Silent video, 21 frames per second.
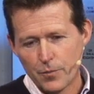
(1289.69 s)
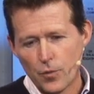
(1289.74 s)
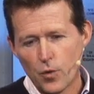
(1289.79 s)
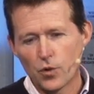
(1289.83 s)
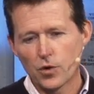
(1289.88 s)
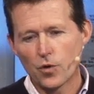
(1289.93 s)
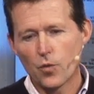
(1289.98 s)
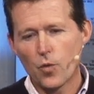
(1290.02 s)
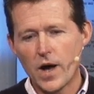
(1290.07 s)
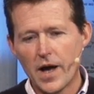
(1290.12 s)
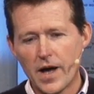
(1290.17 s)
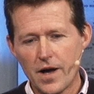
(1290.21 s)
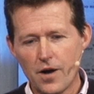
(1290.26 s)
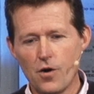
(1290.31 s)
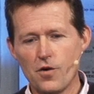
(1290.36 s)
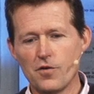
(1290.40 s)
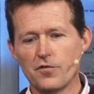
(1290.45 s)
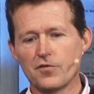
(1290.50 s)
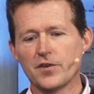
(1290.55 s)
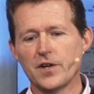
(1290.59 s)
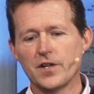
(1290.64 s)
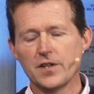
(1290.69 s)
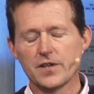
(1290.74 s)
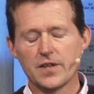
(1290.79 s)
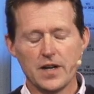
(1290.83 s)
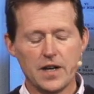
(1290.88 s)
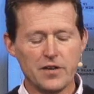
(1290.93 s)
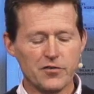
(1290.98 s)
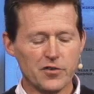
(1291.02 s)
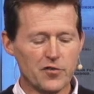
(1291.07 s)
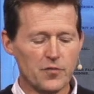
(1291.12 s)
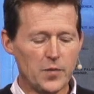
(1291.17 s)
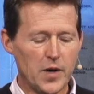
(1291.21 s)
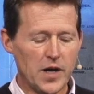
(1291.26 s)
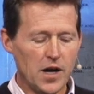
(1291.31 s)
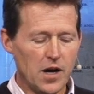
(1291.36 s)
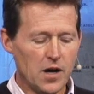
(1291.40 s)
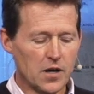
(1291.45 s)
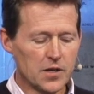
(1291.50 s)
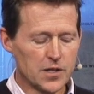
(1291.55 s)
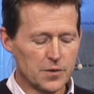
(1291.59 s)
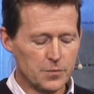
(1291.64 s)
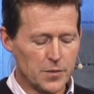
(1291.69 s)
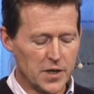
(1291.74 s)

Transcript: more aware of the level of my hunger,